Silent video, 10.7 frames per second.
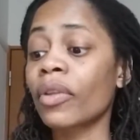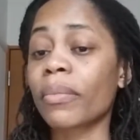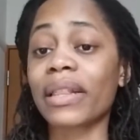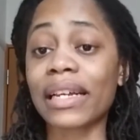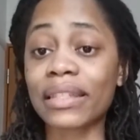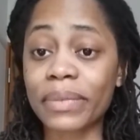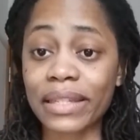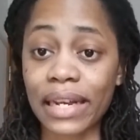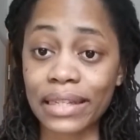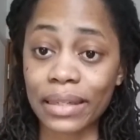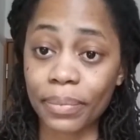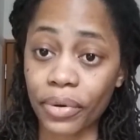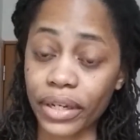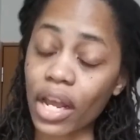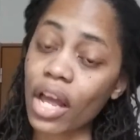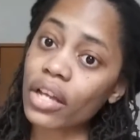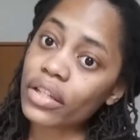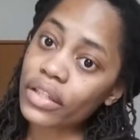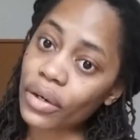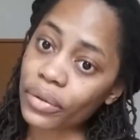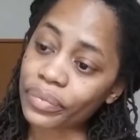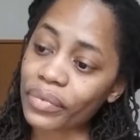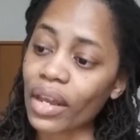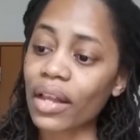But that's besides the point. So